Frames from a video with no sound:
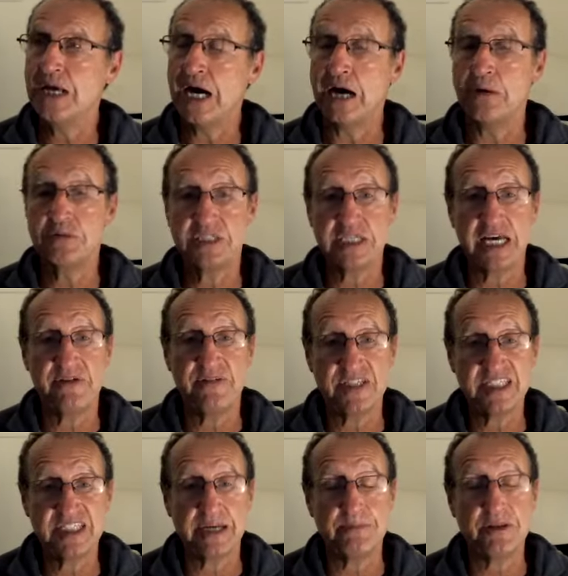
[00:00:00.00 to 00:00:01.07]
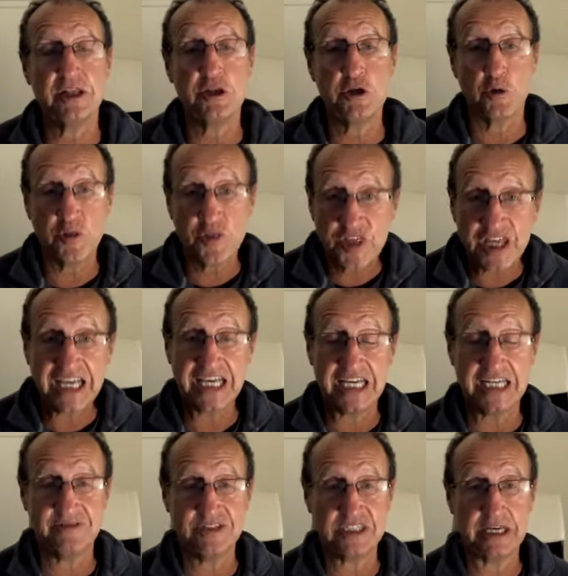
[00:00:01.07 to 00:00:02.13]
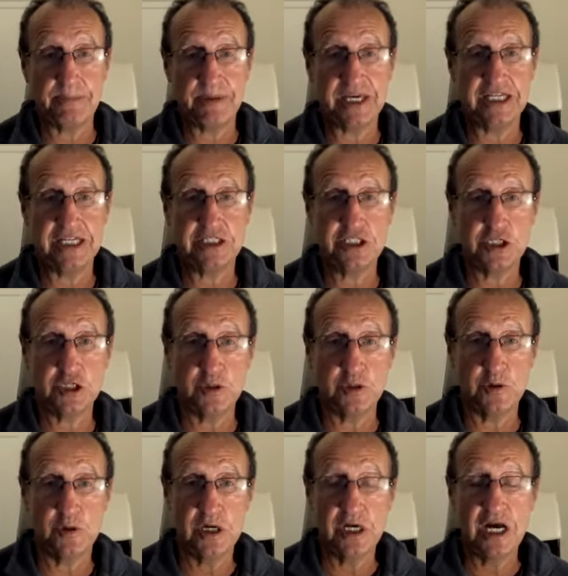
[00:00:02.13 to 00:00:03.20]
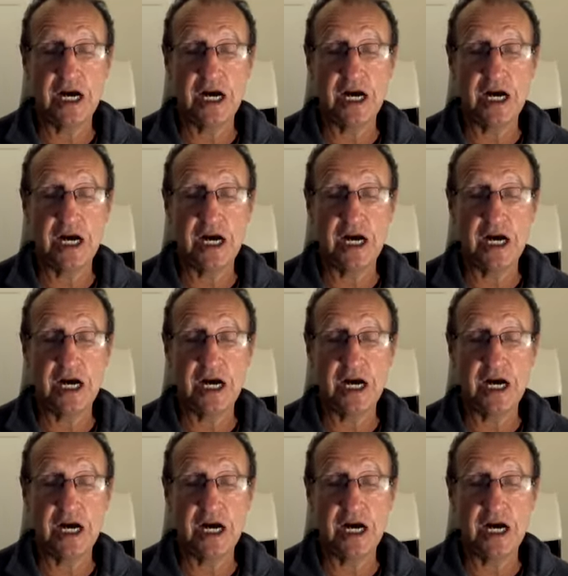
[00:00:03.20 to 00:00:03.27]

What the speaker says: I would say if it's something that you're thinking of stepping into,